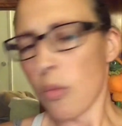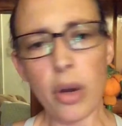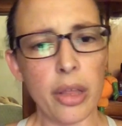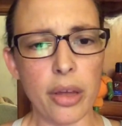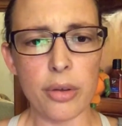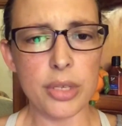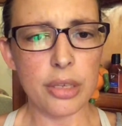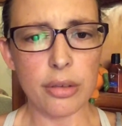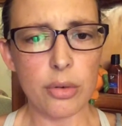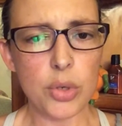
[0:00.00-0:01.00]
One of those,
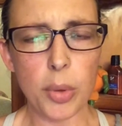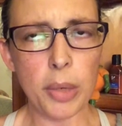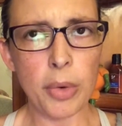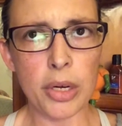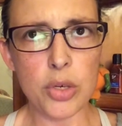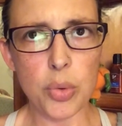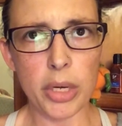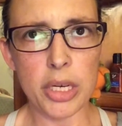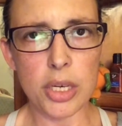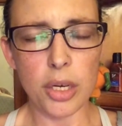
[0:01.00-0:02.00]
21 or
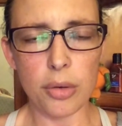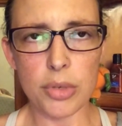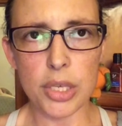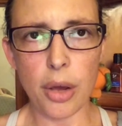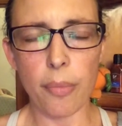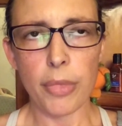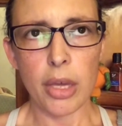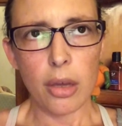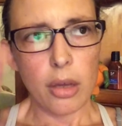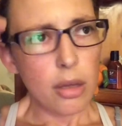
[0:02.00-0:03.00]
22. So
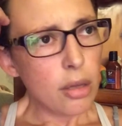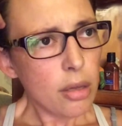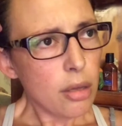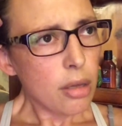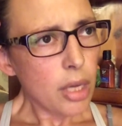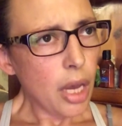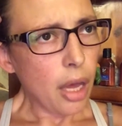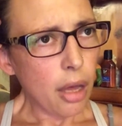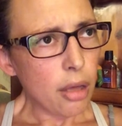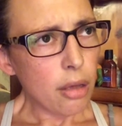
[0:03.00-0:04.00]
yeah,
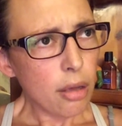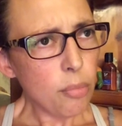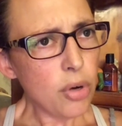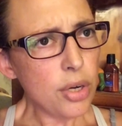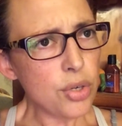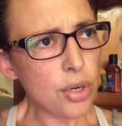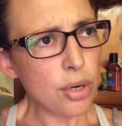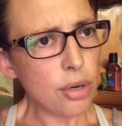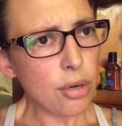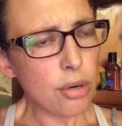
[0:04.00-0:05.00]
pretty
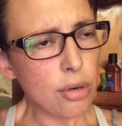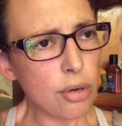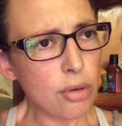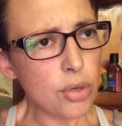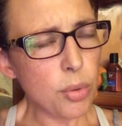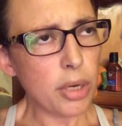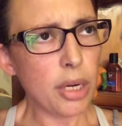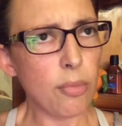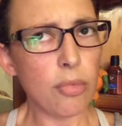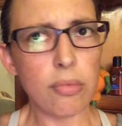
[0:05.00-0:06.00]
sure
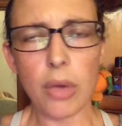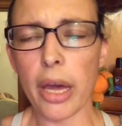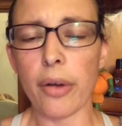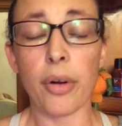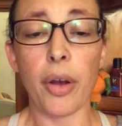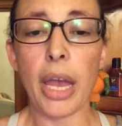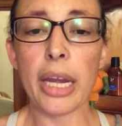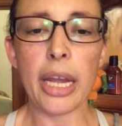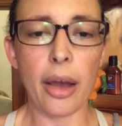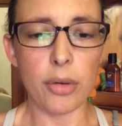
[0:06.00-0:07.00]
20, I don't know.
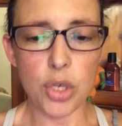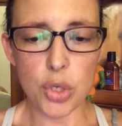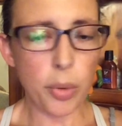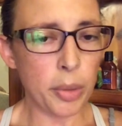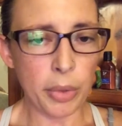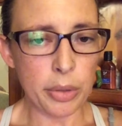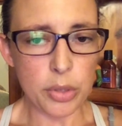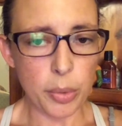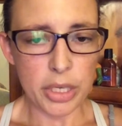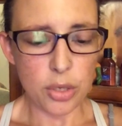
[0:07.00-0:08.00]
Anyhow, she's 21 or
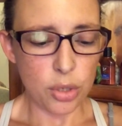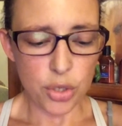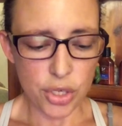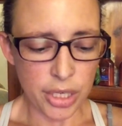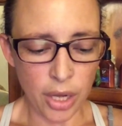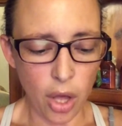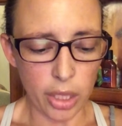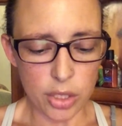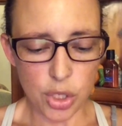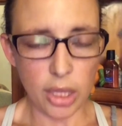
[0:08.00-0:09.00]
22. She's in
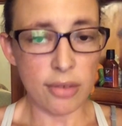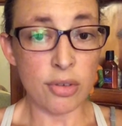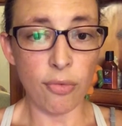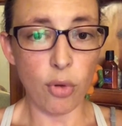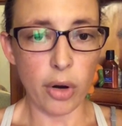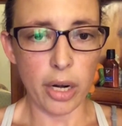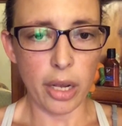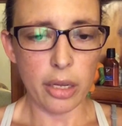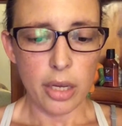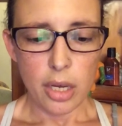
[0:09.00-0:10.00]
college. She lives in
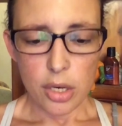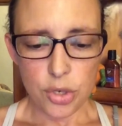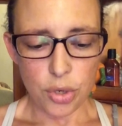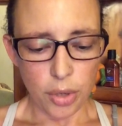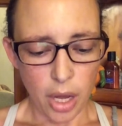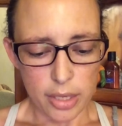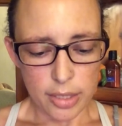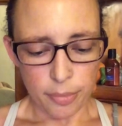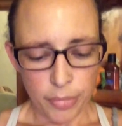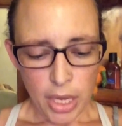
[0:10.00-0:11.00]
Florida. She's doing
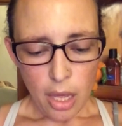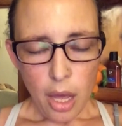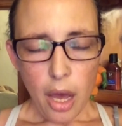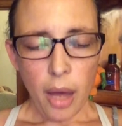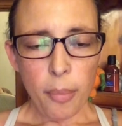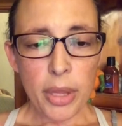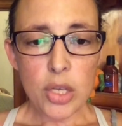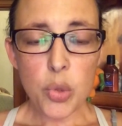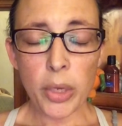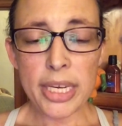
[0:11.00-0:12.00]
awesome. But the
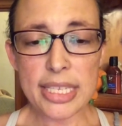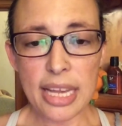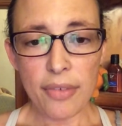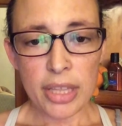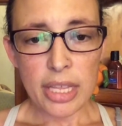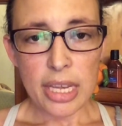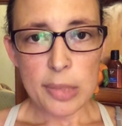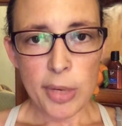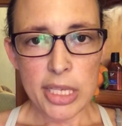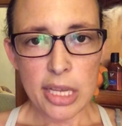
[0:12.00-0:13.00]
27th is
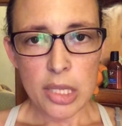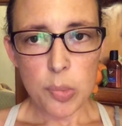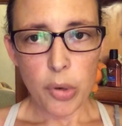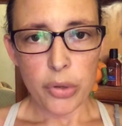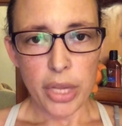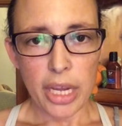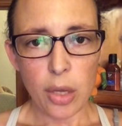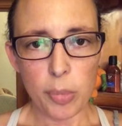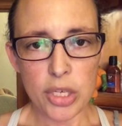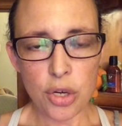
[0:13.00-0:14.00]
my son's birthday. He'll
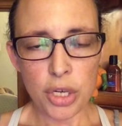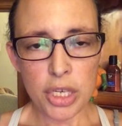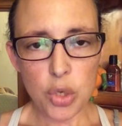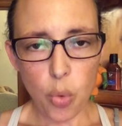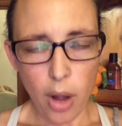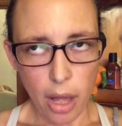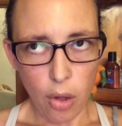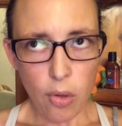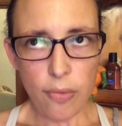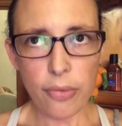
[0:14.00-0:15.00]
be turning
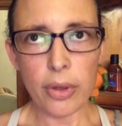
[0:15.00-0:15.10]
12.